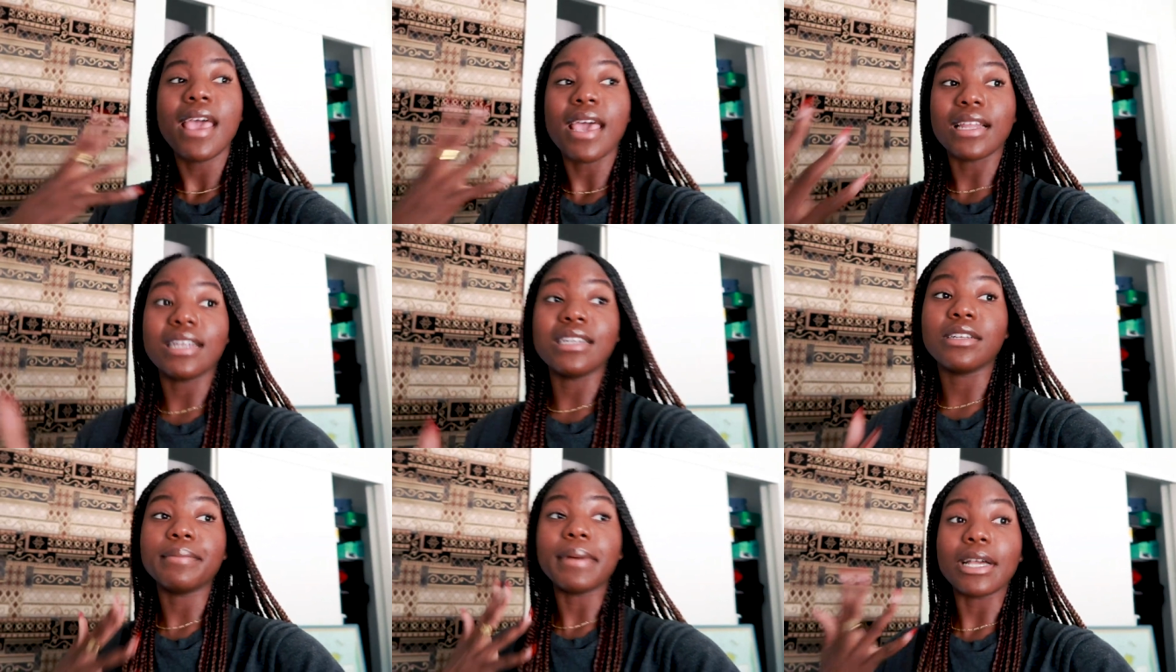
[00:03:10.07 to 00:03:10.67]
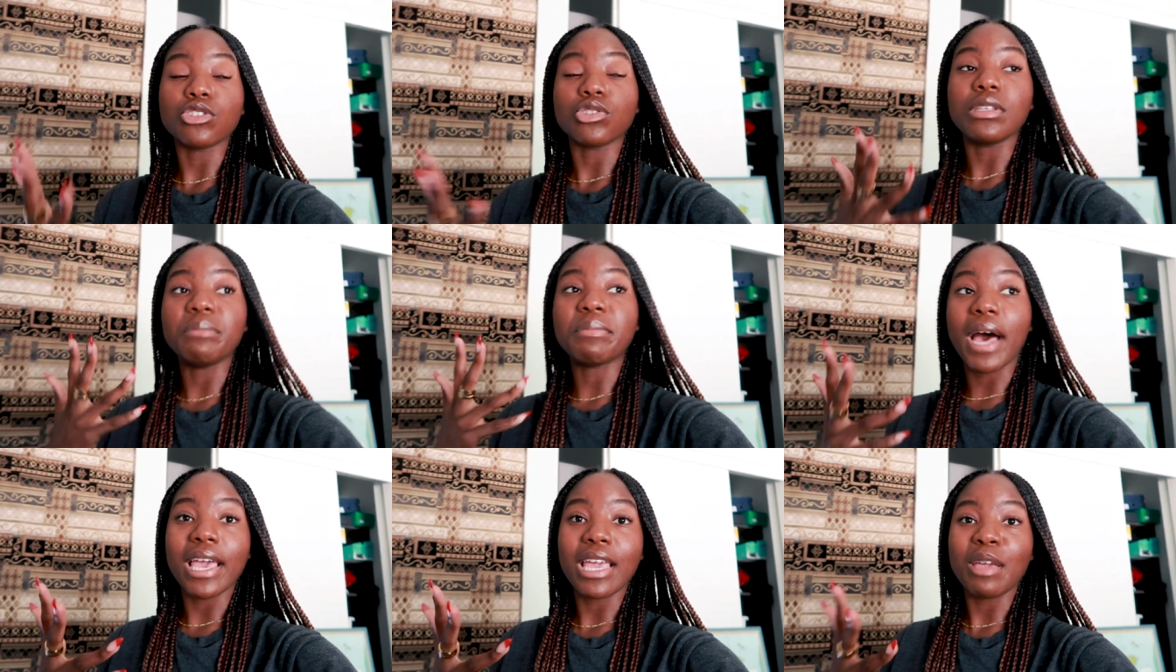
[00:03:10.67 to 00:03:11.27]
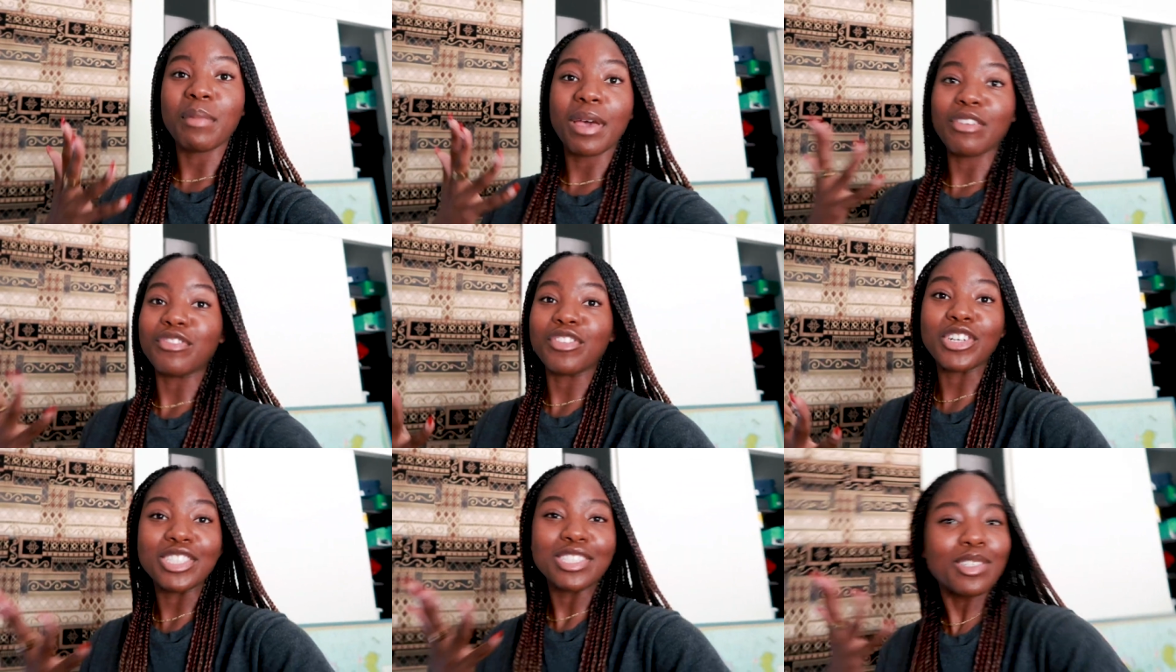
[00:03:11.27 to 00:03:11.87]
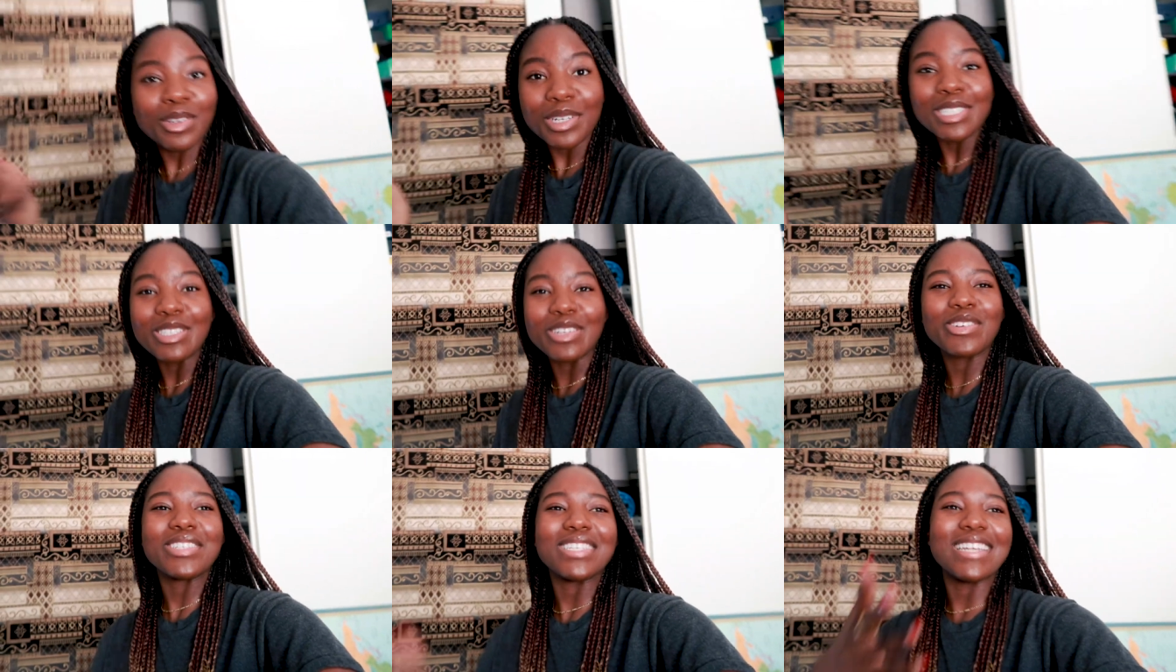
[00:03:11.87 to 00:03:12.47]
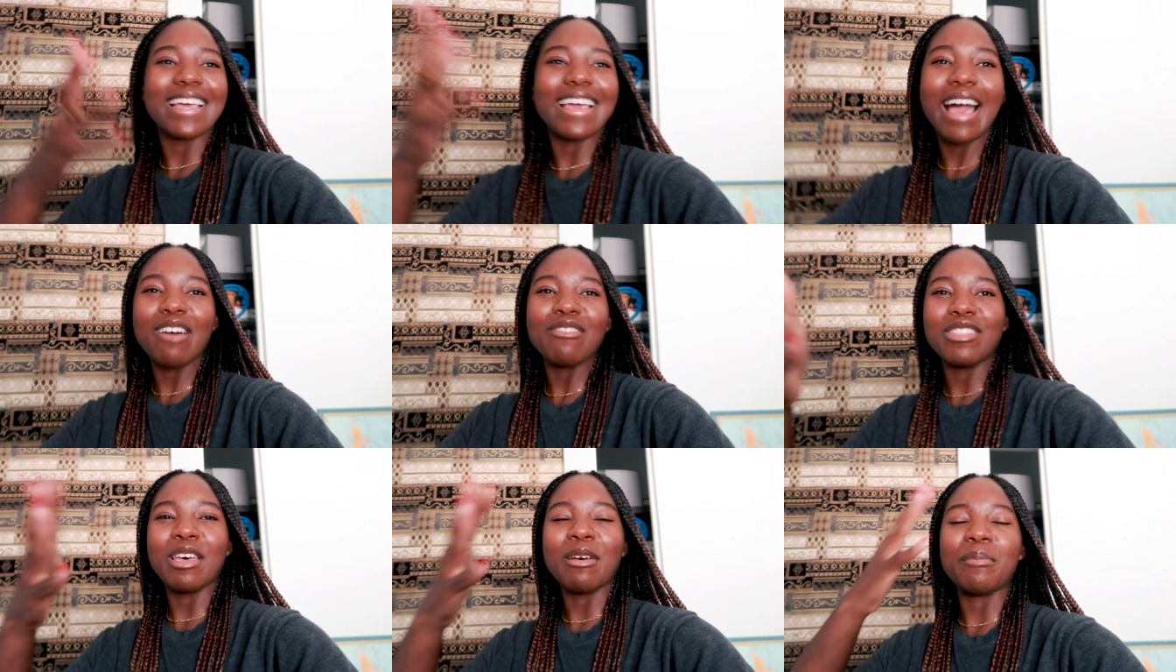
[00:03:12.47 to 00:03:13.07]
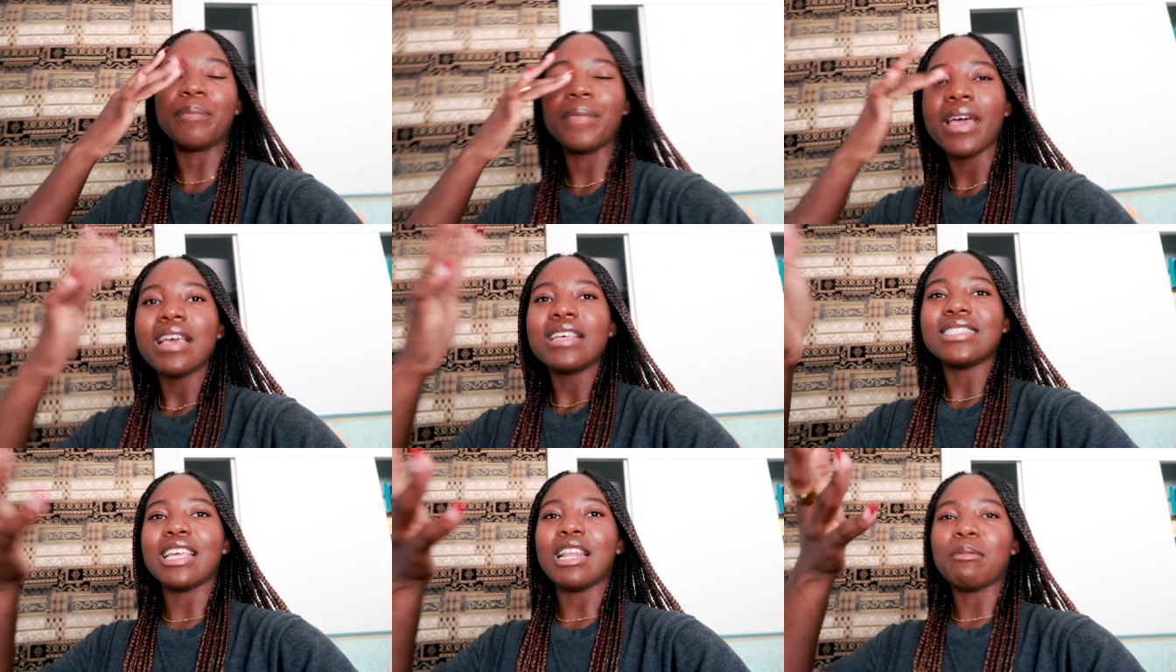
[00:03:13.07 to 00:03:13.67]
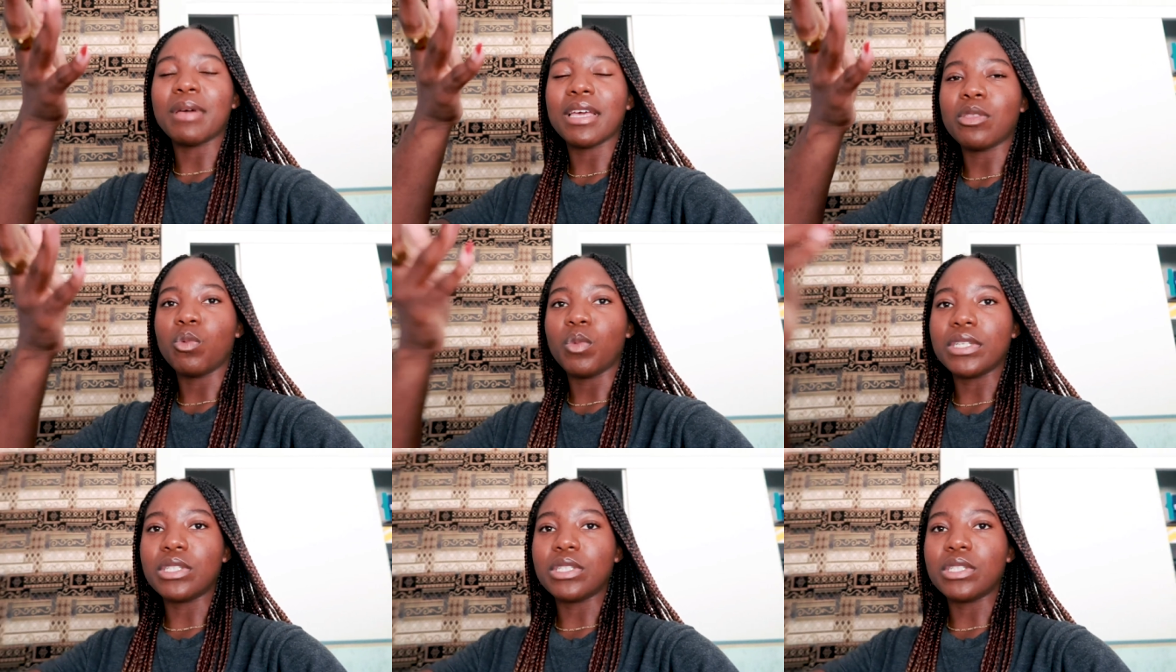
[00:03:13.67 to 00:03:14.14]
and I ended up actually buying my first crystals and I have them sitting by the